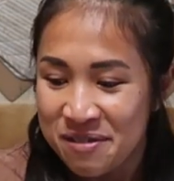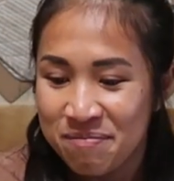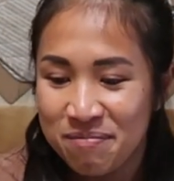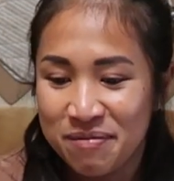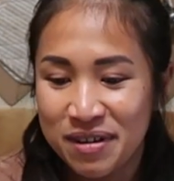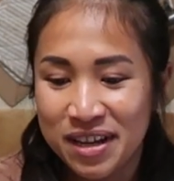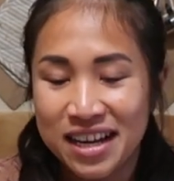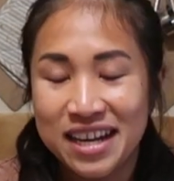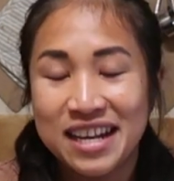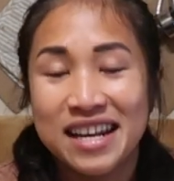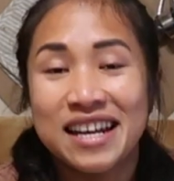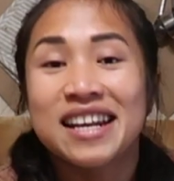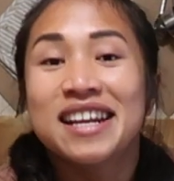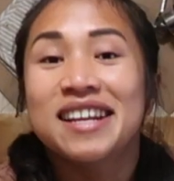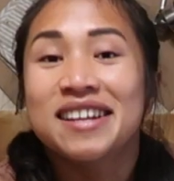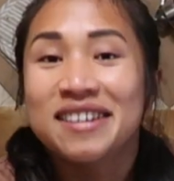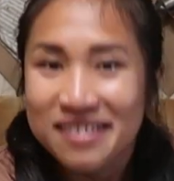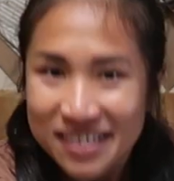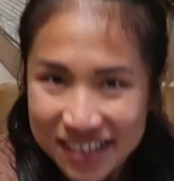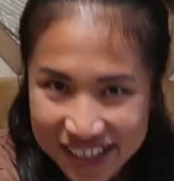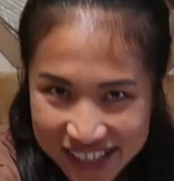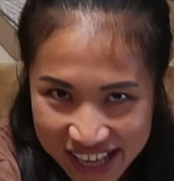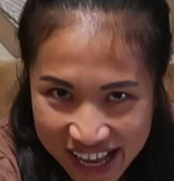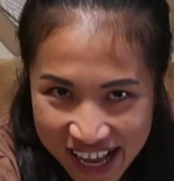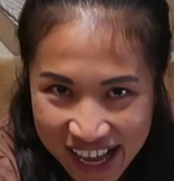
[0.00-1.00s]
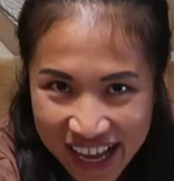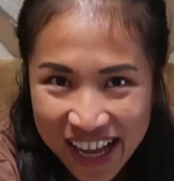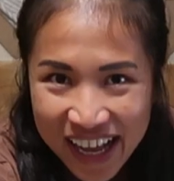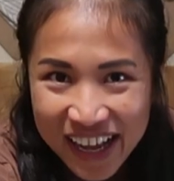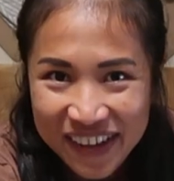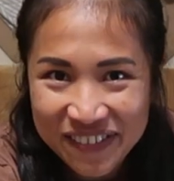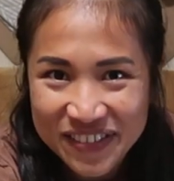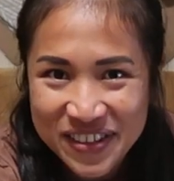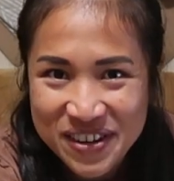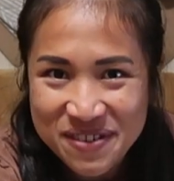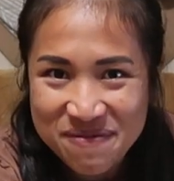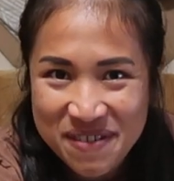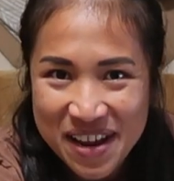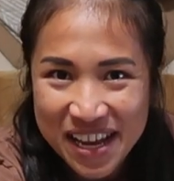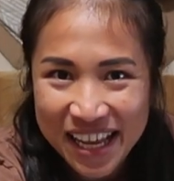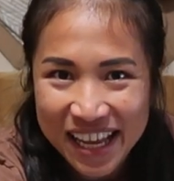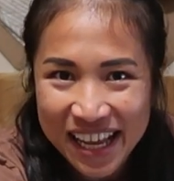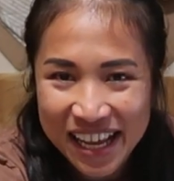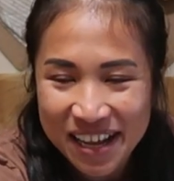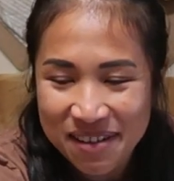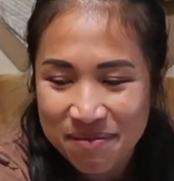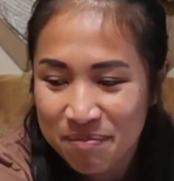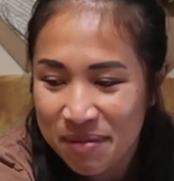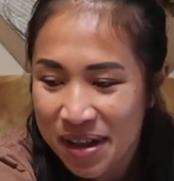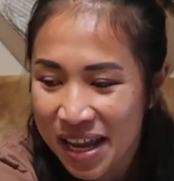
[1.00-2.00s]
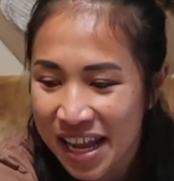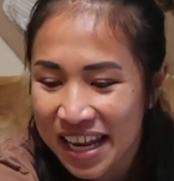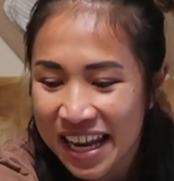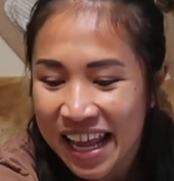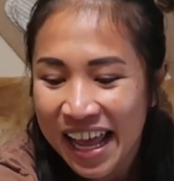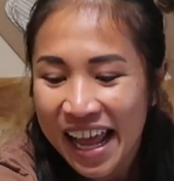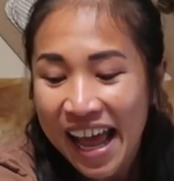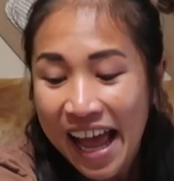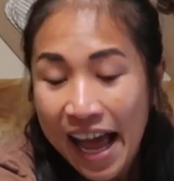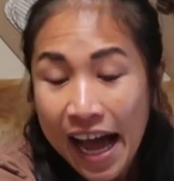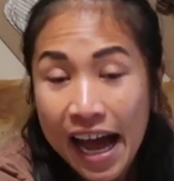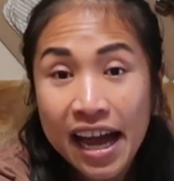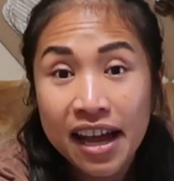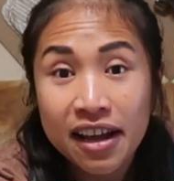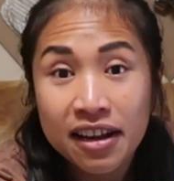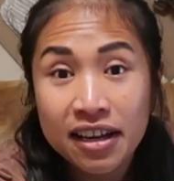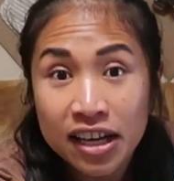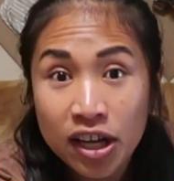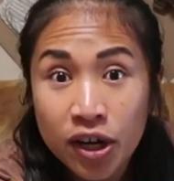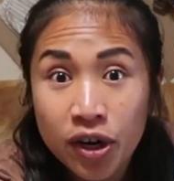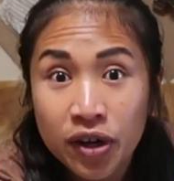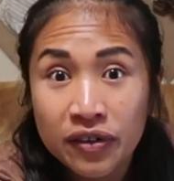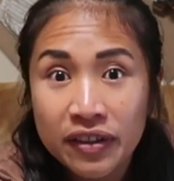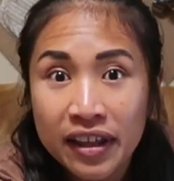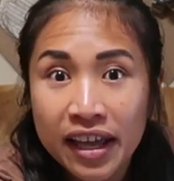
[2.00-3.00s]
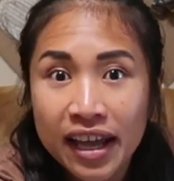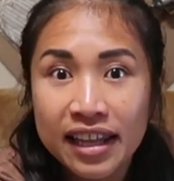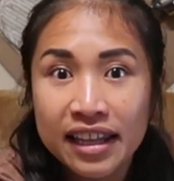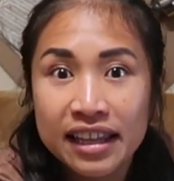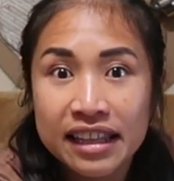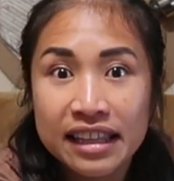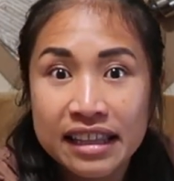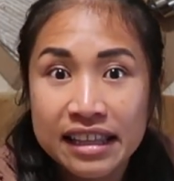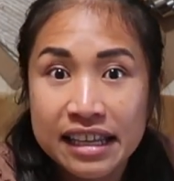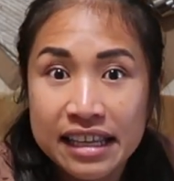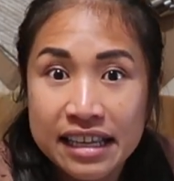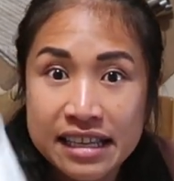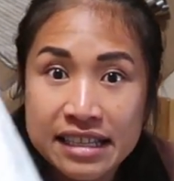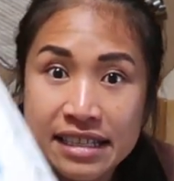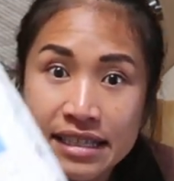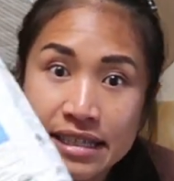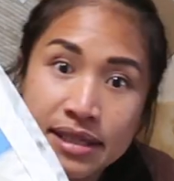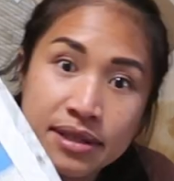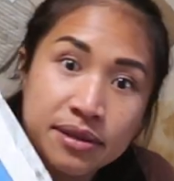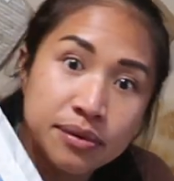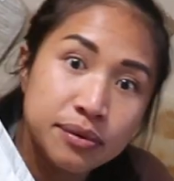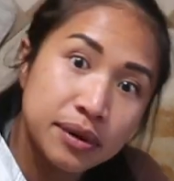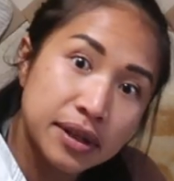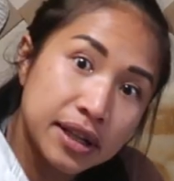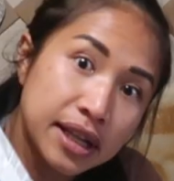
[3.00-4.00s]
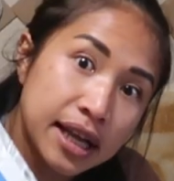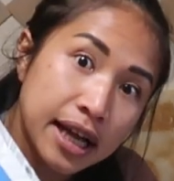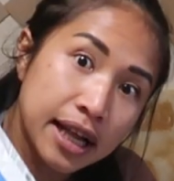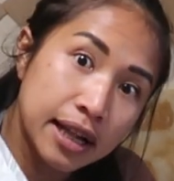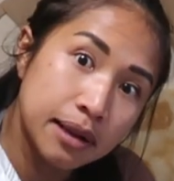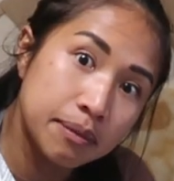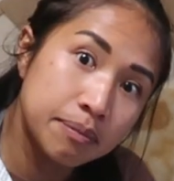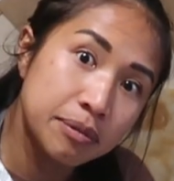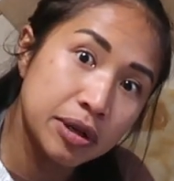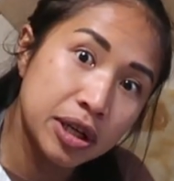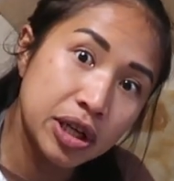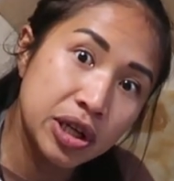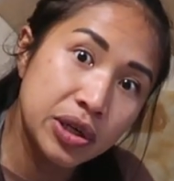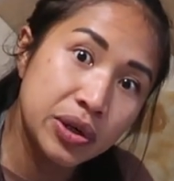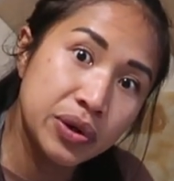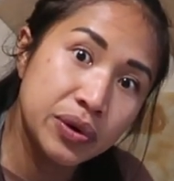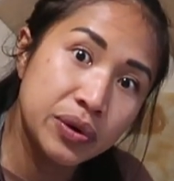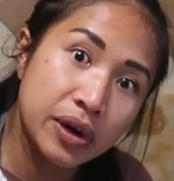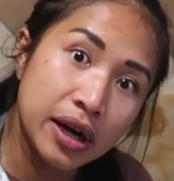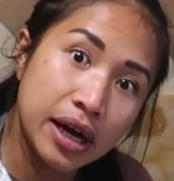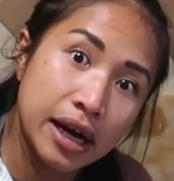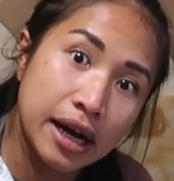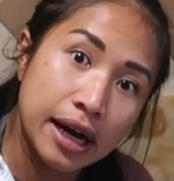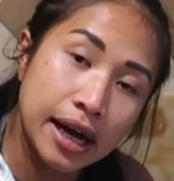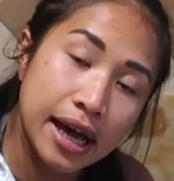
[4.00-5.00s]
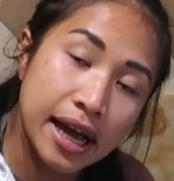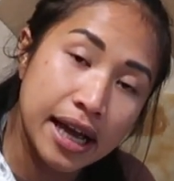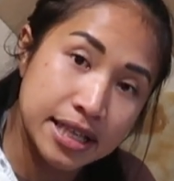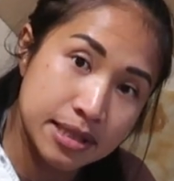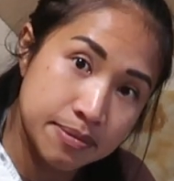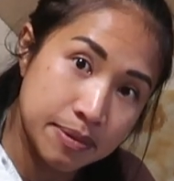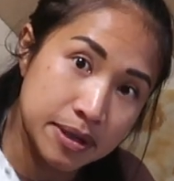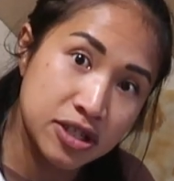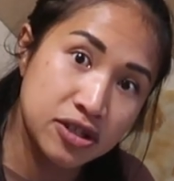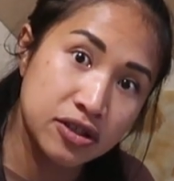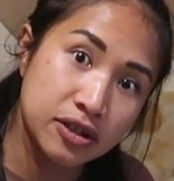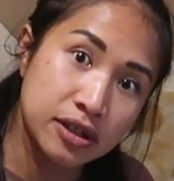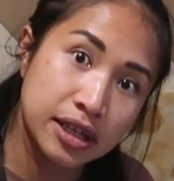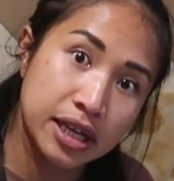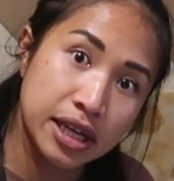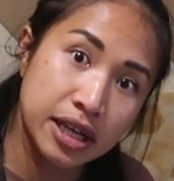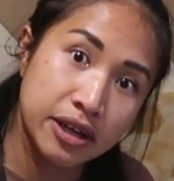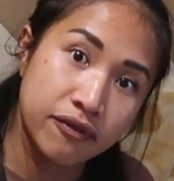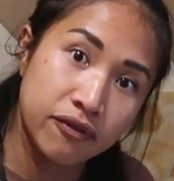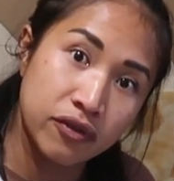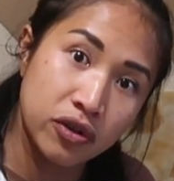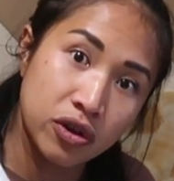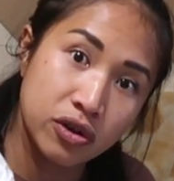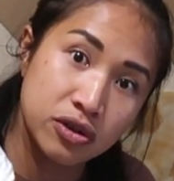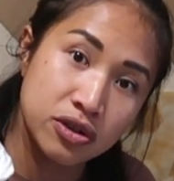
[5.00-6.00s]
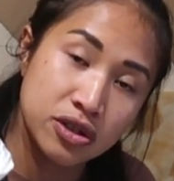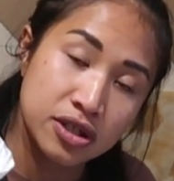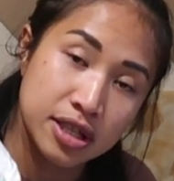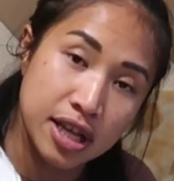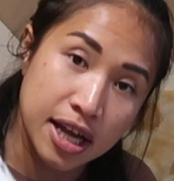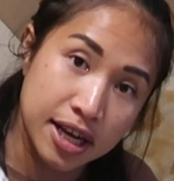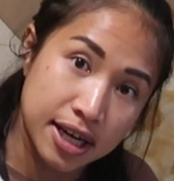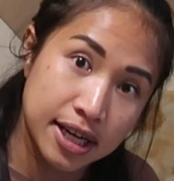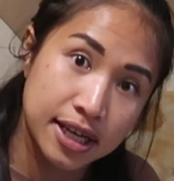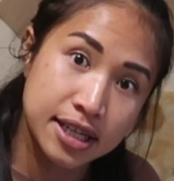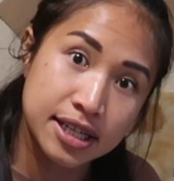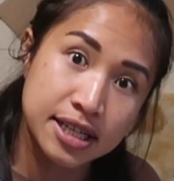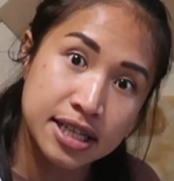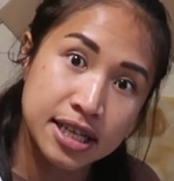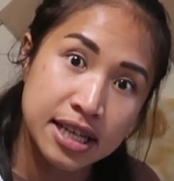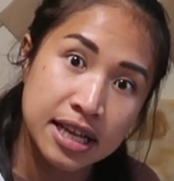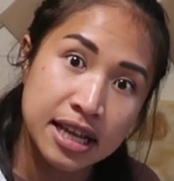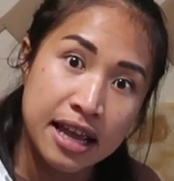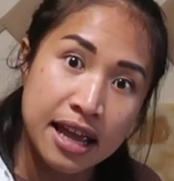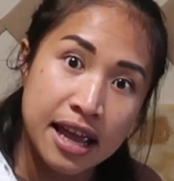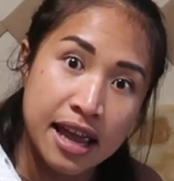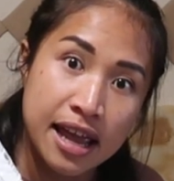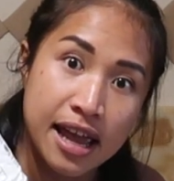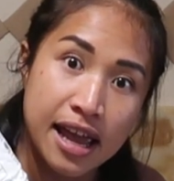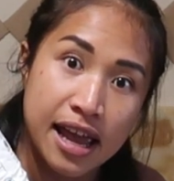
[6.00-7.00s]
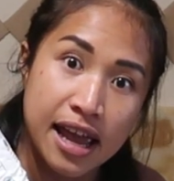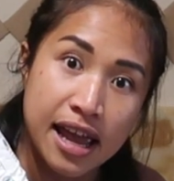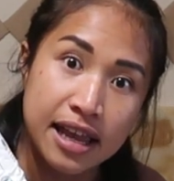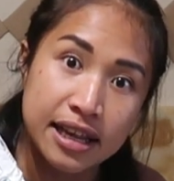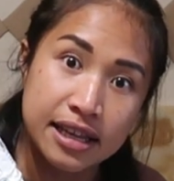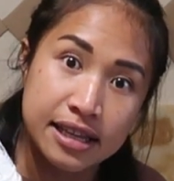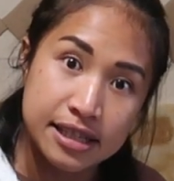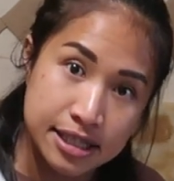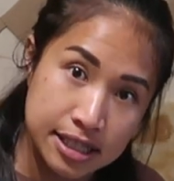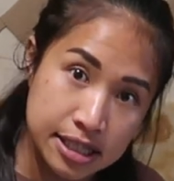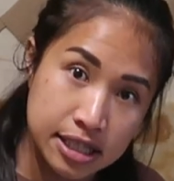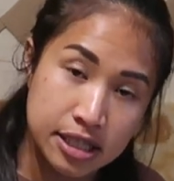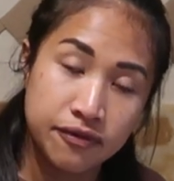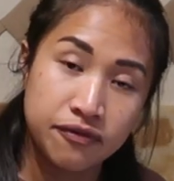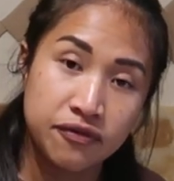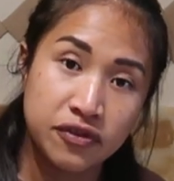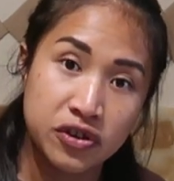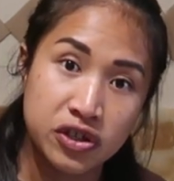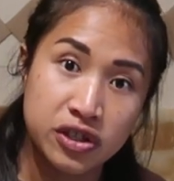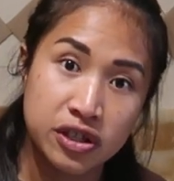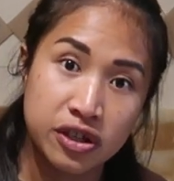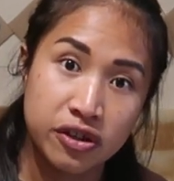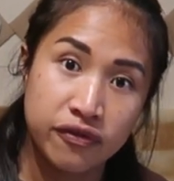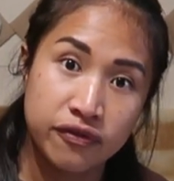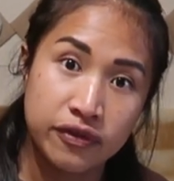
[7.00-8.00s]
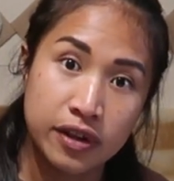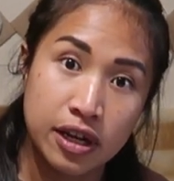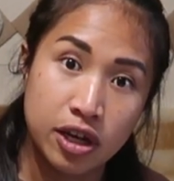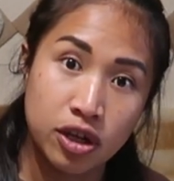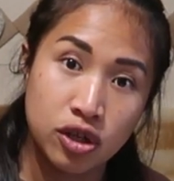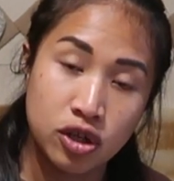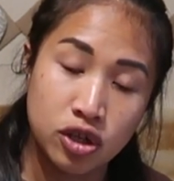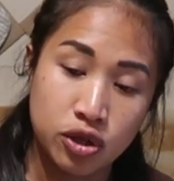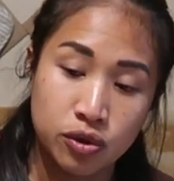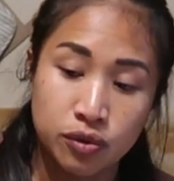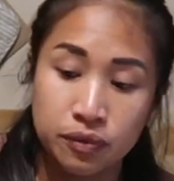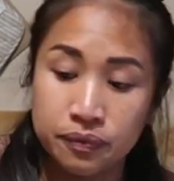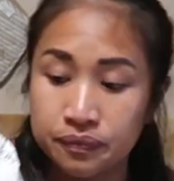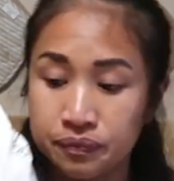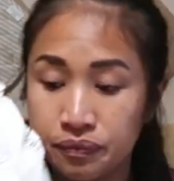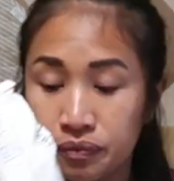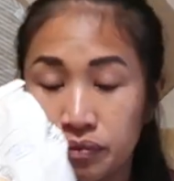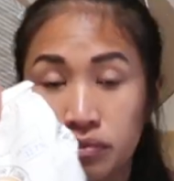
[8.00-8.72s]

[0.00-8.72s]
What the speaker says: But after making a bit, I know that this will help you, especially if you started and this is the first loaf that you do.